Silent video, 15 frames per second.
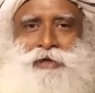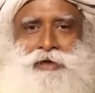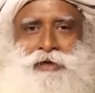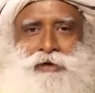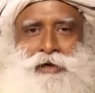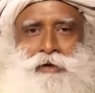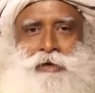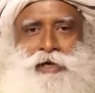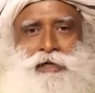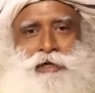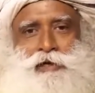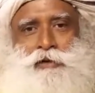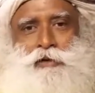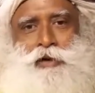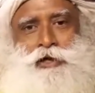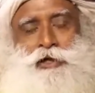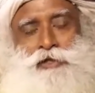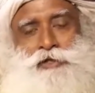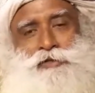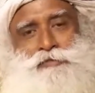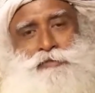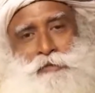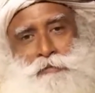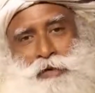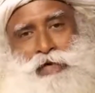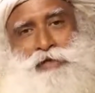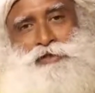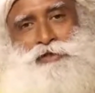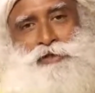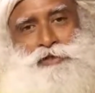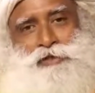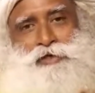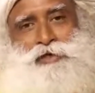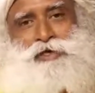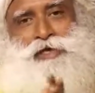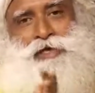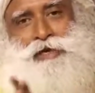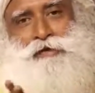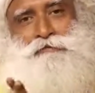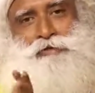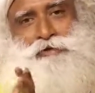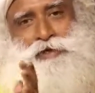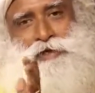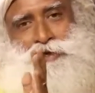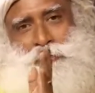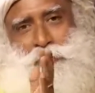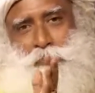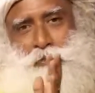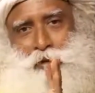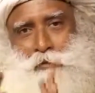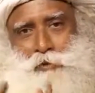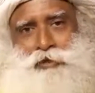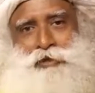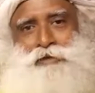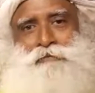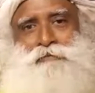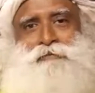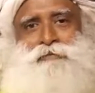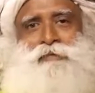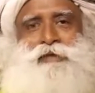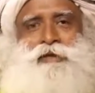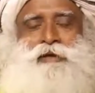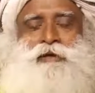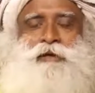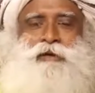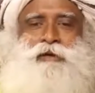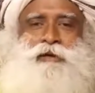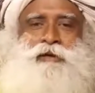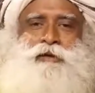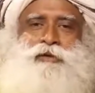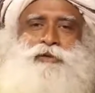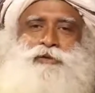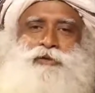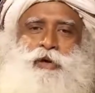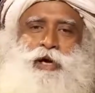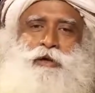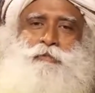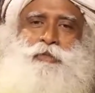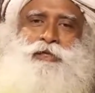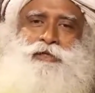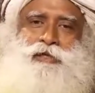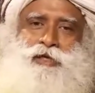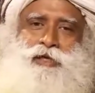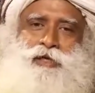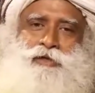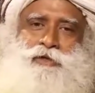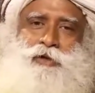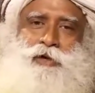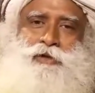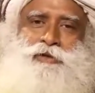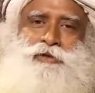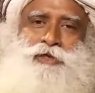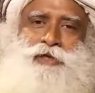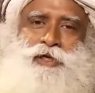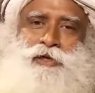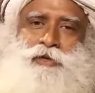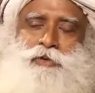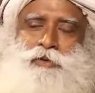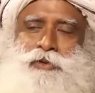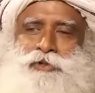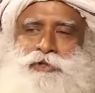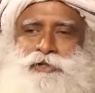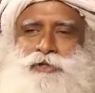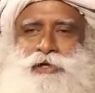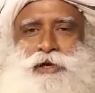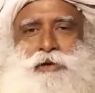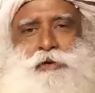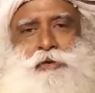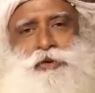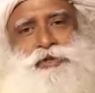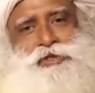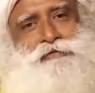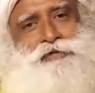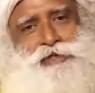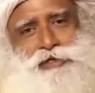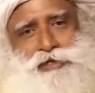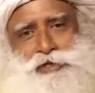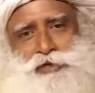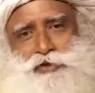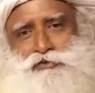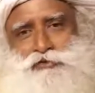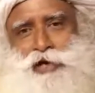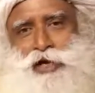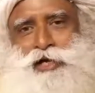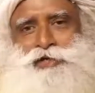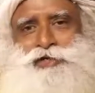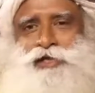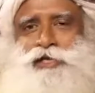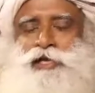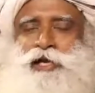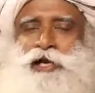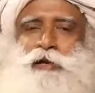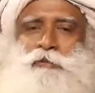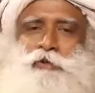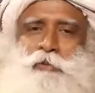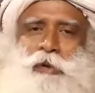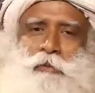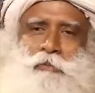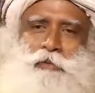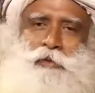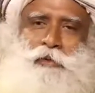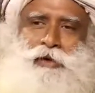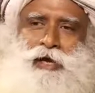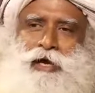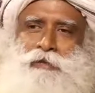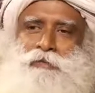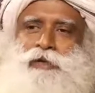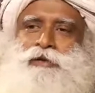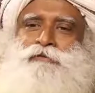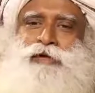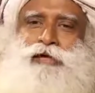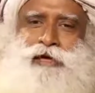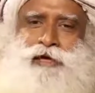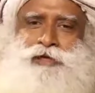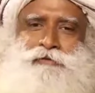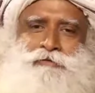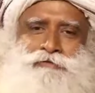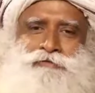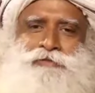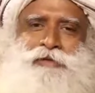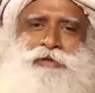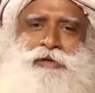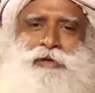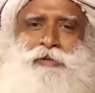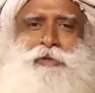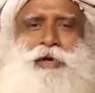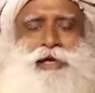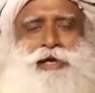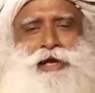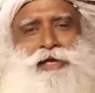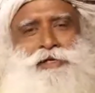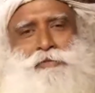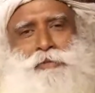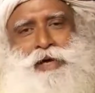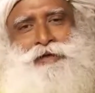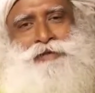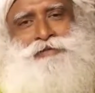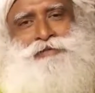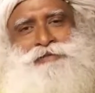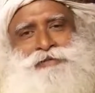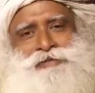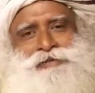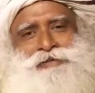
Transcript: a medical college with master's degree and everything in homeopathy. So I met a doctor who was over 70 years of age, and he came to my program and we kind of… very nice man,